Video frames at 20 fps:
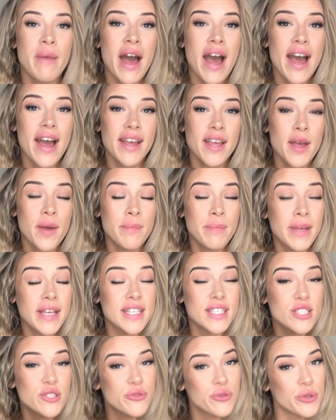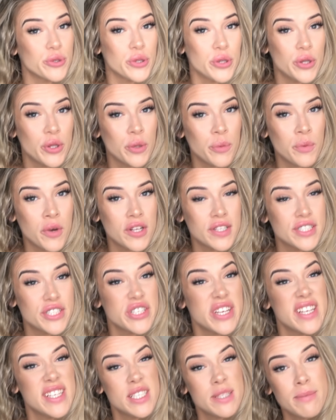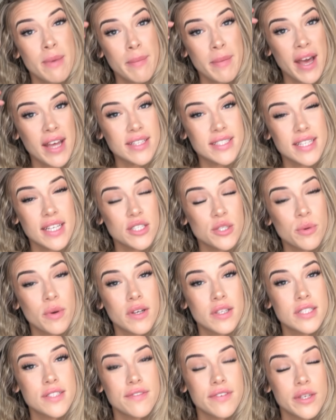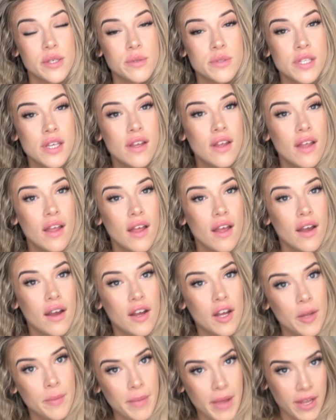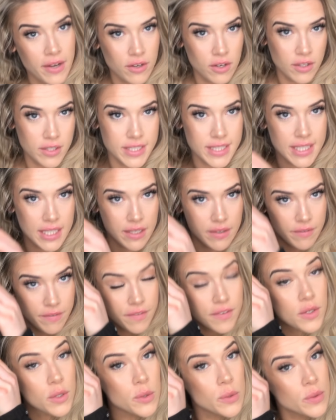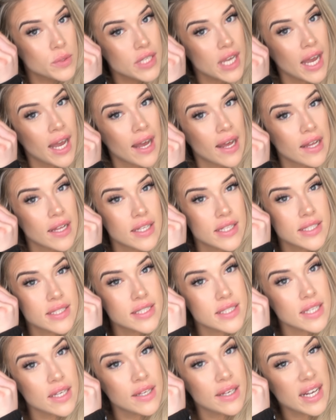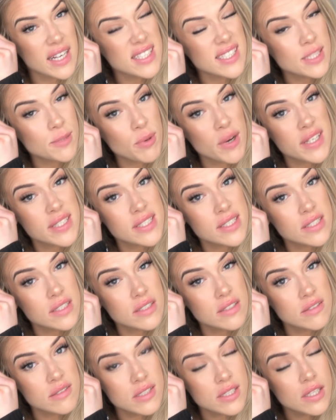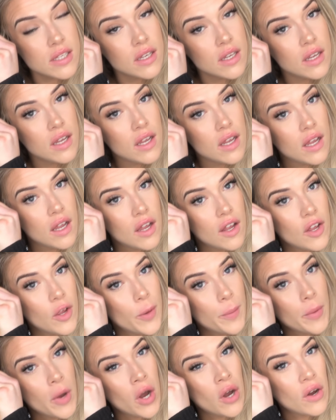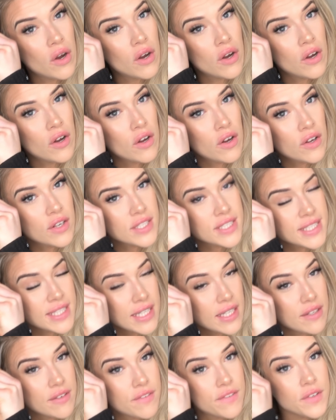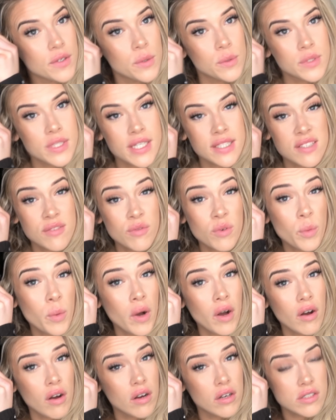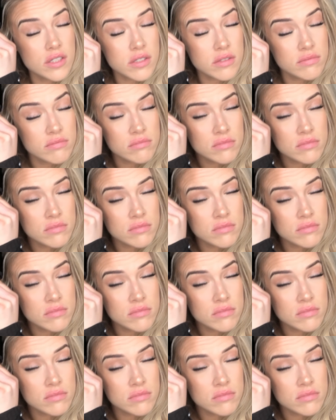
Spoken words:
My biggest struggle was changing my mindset towards food, and not seeing food as an antidepressant, or seeing food as a reward.